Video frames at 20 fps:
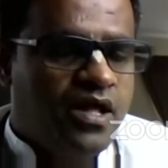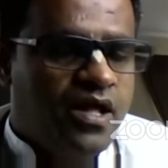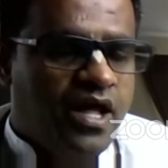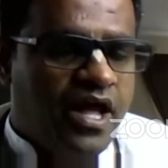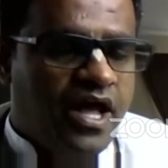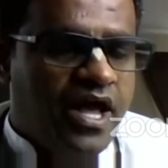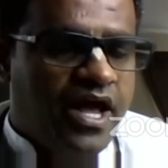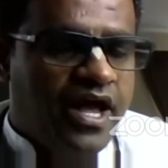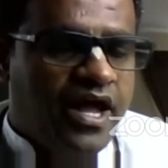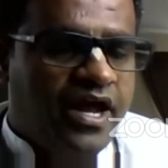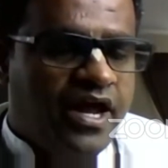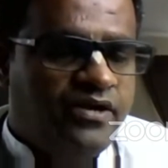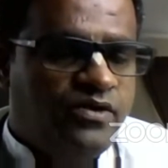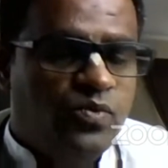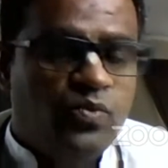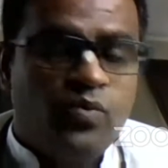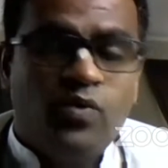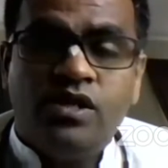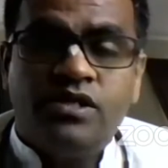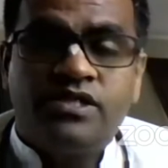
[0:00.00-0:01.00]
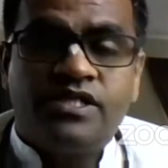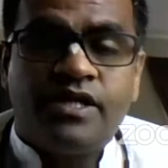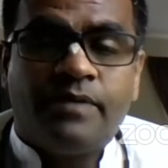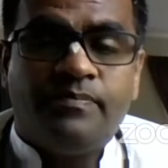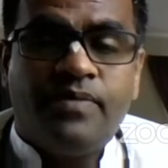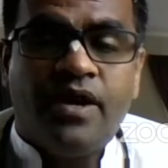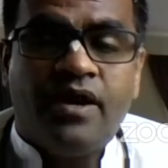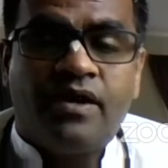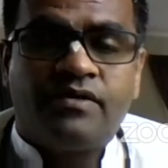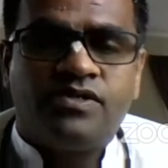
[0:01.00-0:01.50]
and will
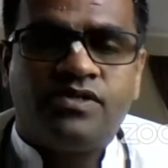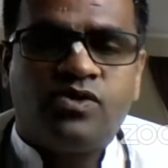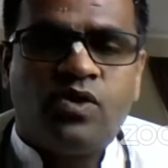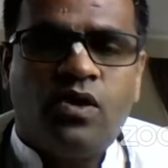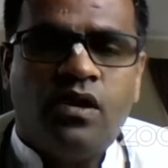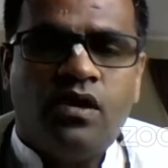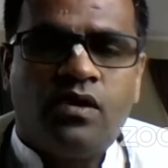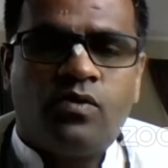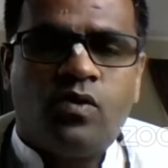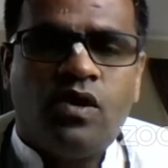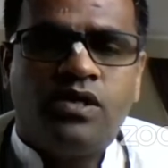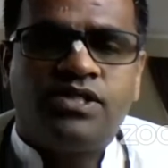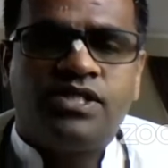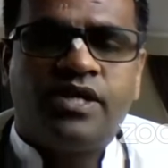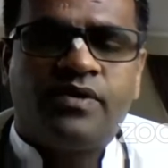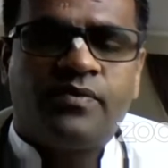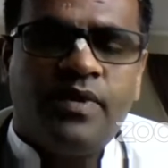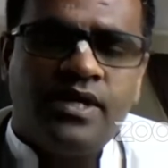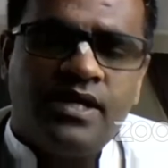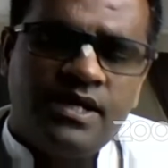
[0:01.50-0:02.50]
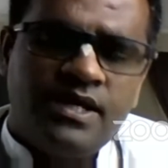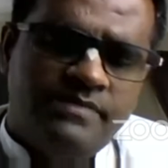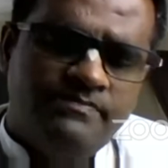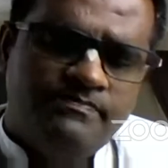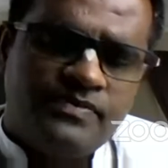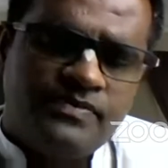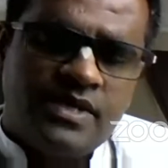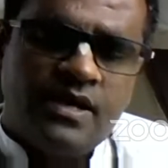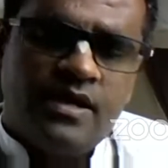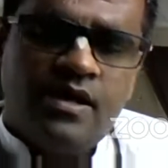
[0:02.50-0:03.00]
suffer. So consequently,
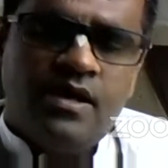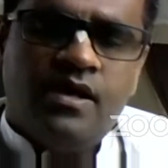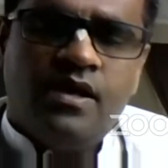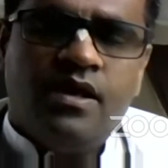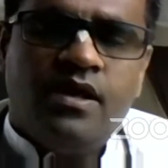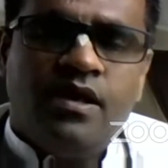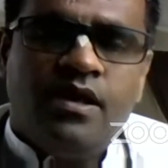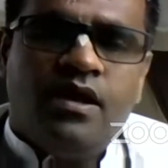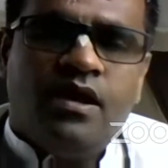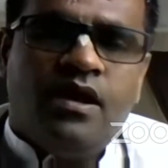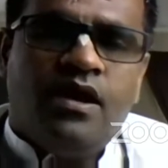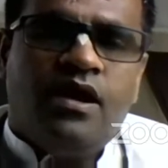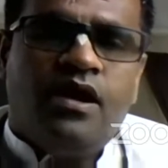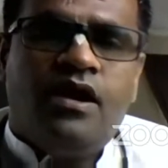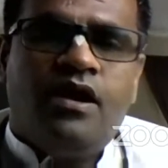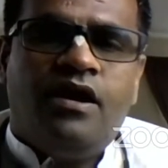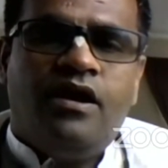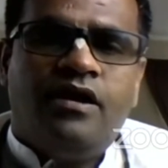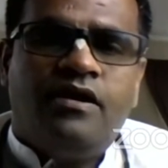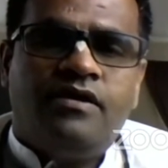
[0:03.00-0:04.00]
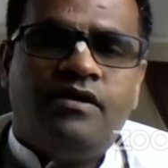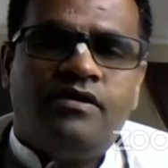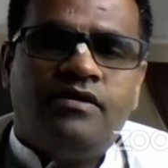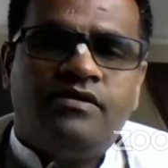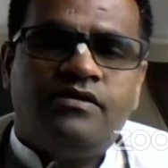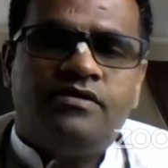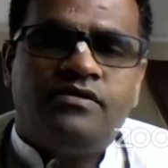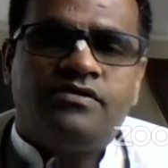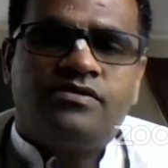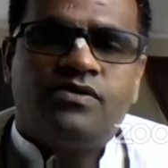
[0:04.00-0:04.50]
uh,
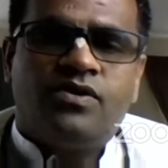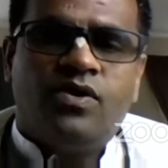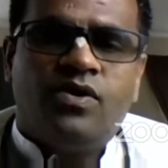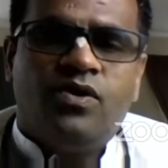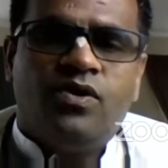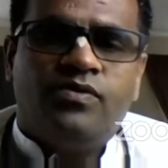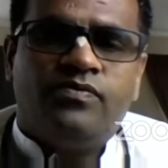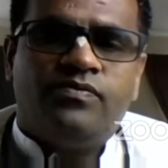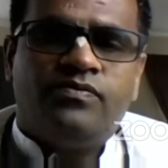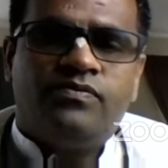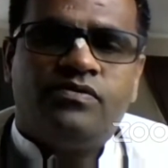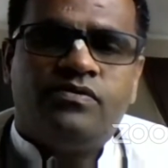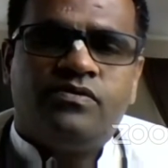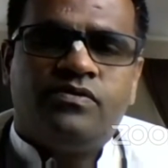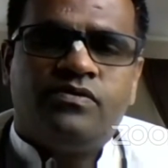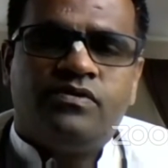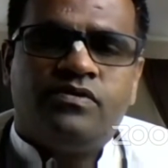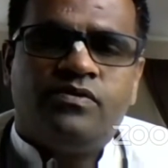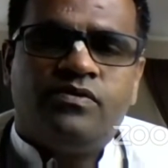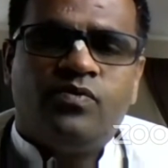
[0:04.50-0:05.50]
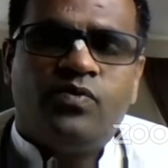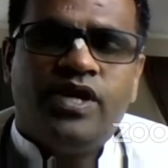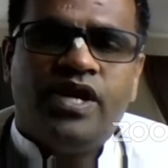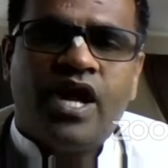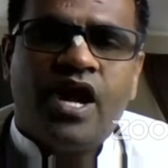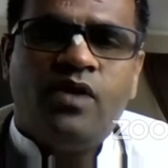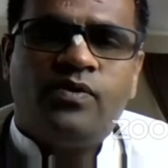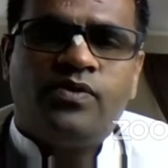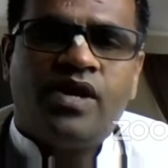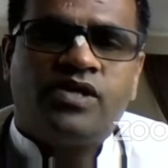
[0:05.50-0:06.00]
so we
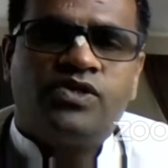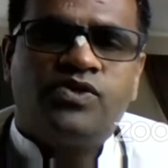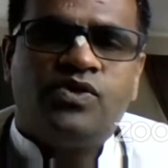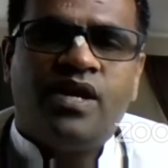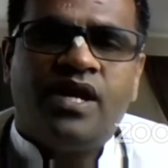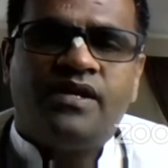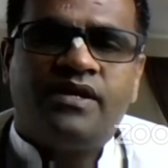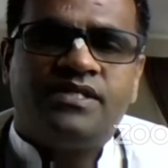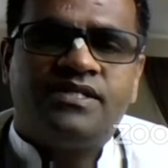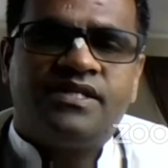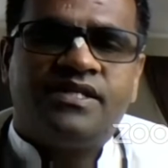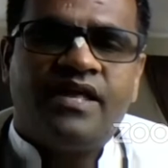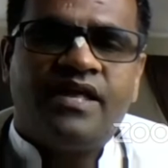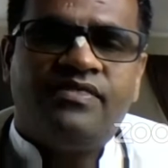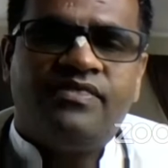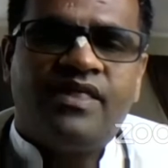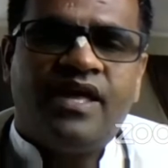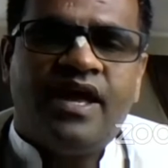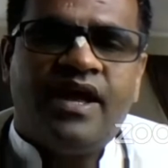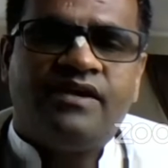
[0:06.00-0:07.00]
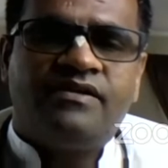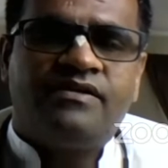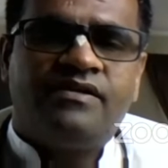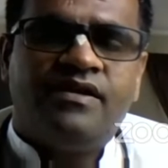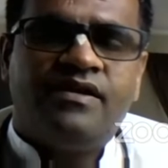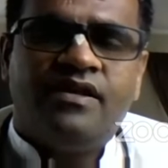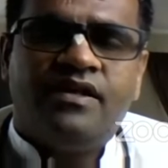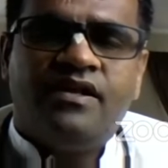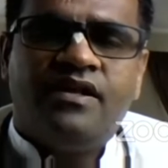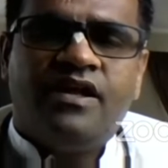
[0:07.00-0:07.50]
have to actually understand that.
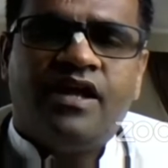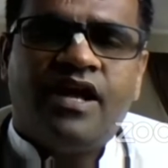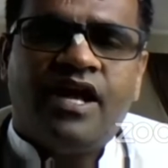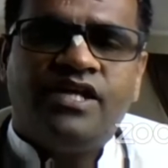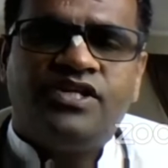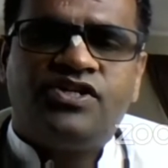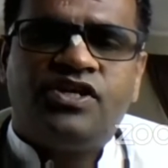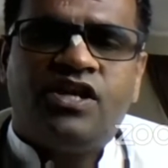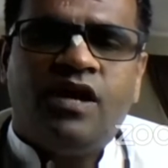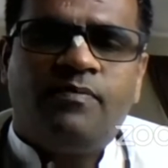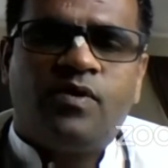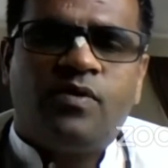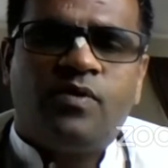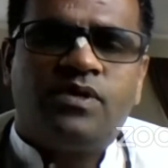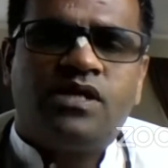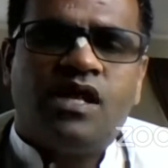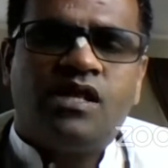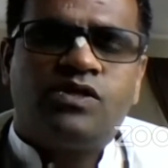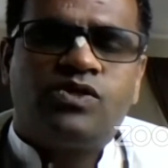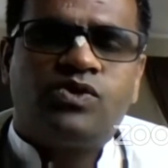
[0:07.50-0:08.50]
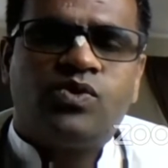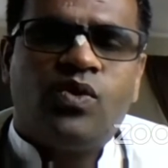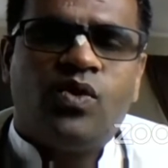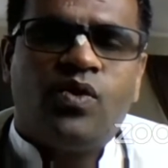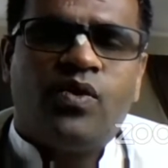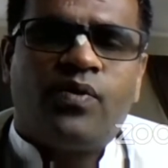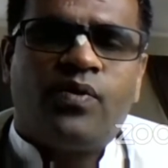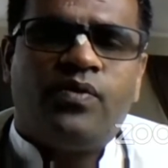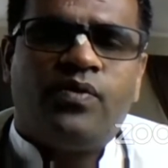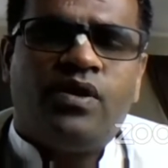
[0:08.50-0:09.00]
And Srila Prabhupada
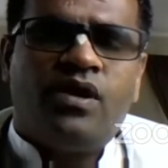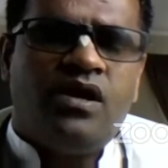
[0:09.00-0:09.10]
also